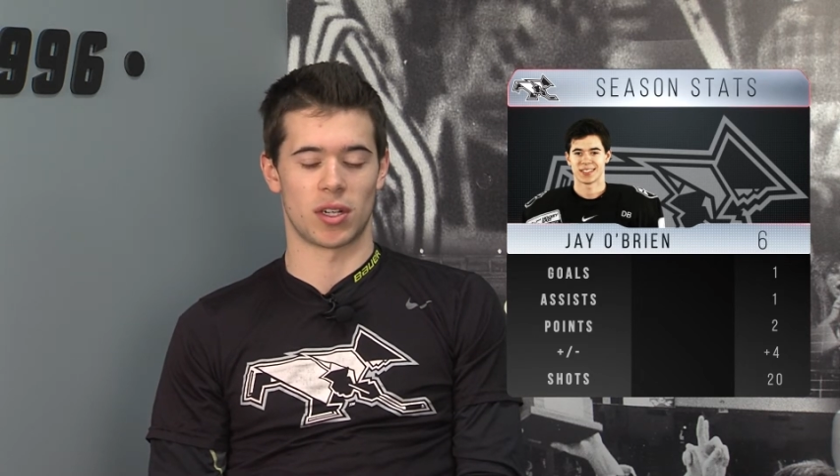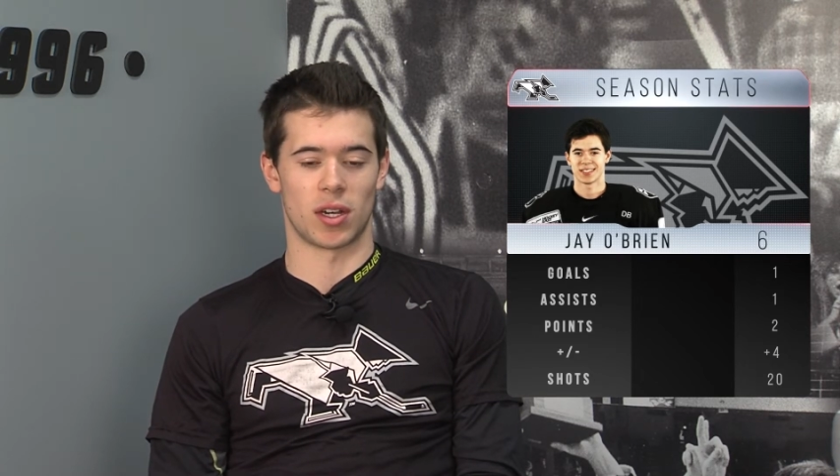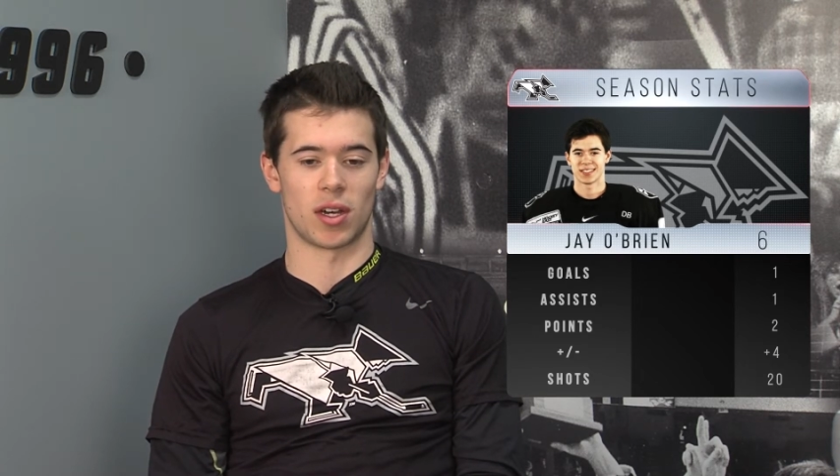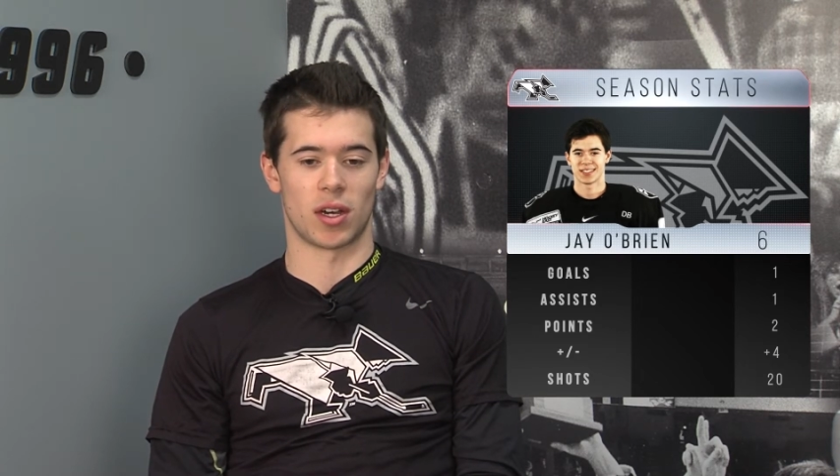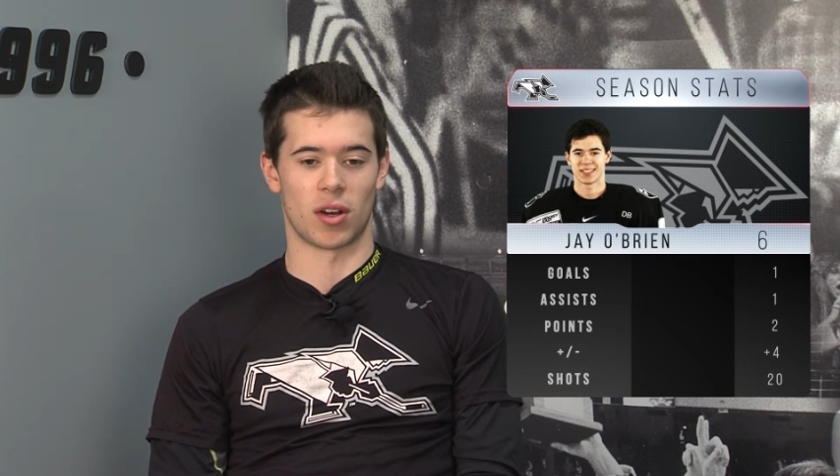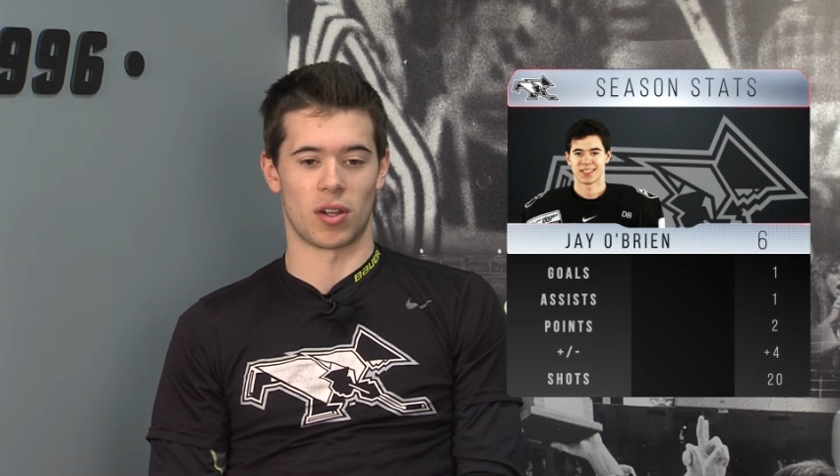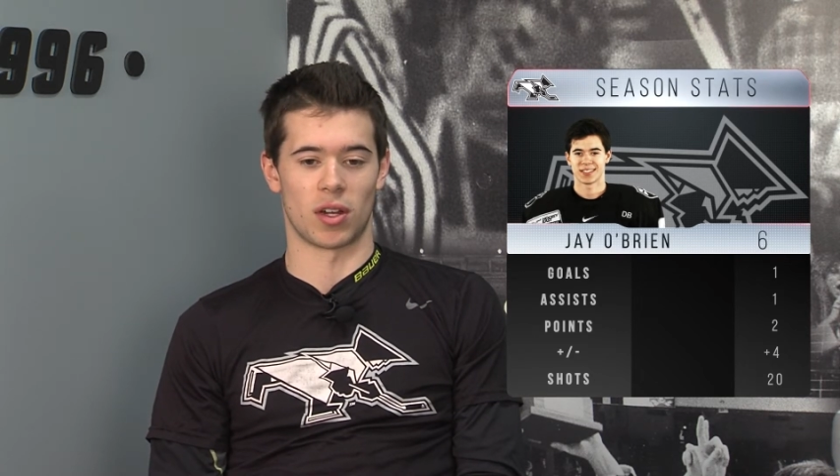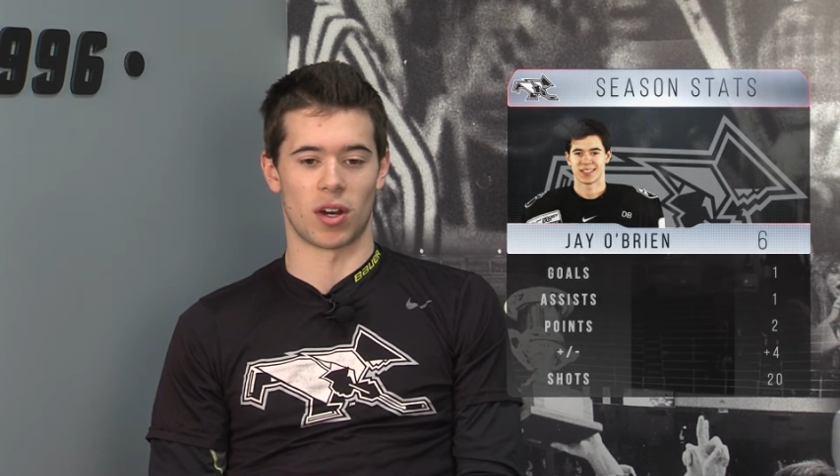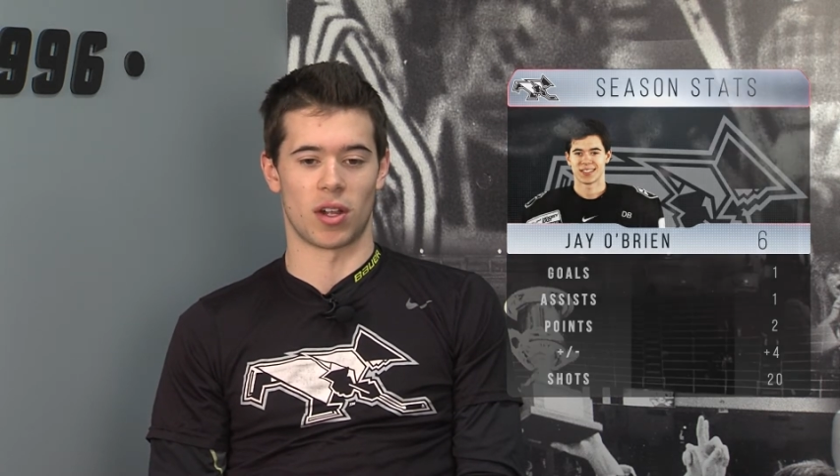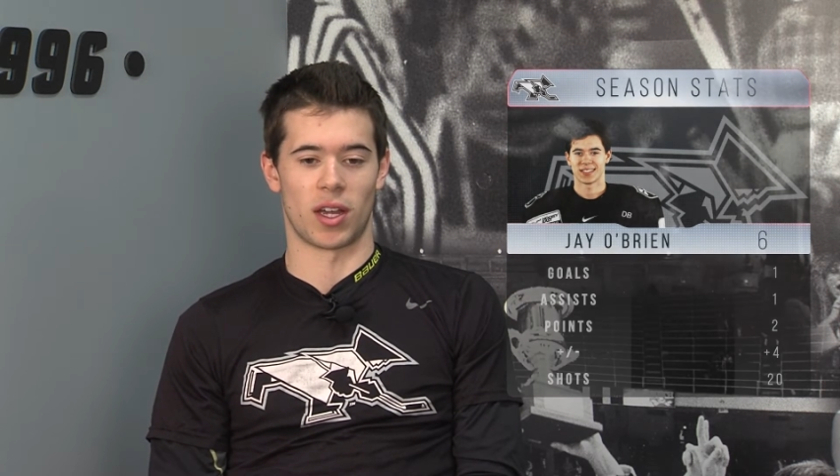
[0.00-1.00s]
uh,
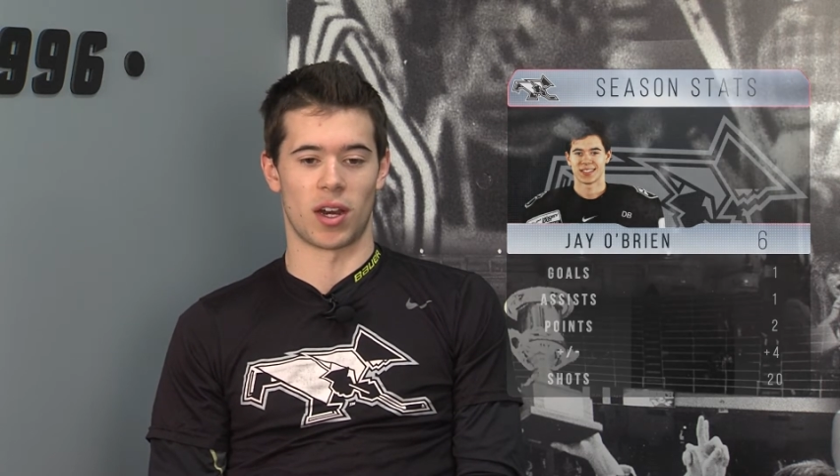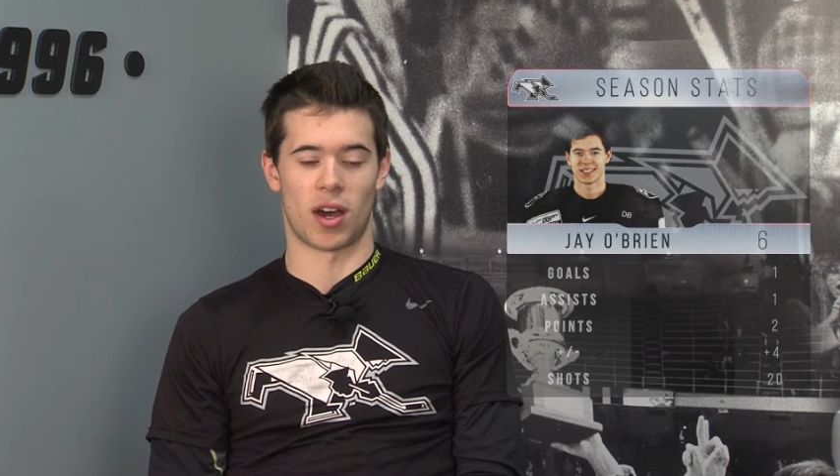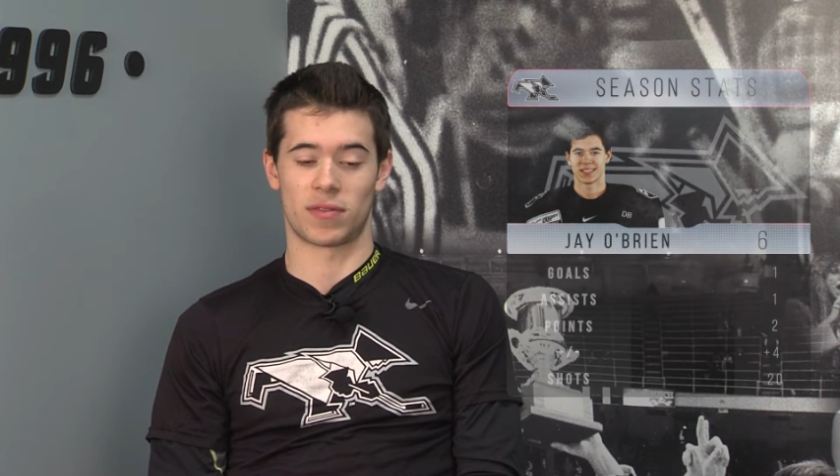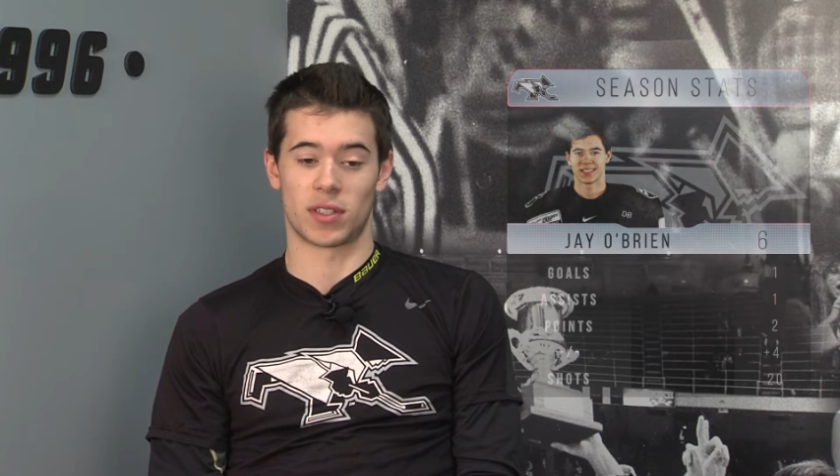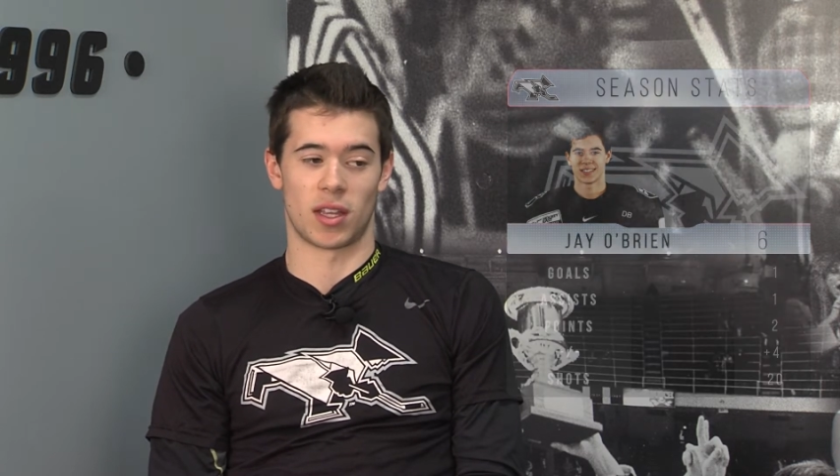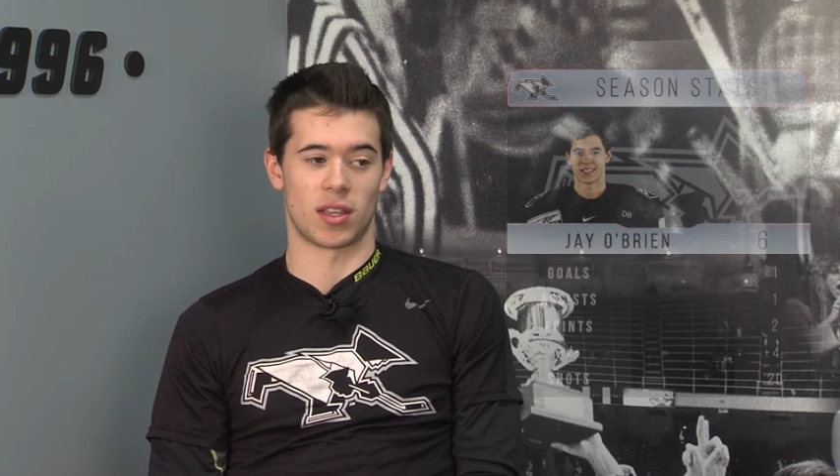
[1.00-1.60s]
early, early and often, I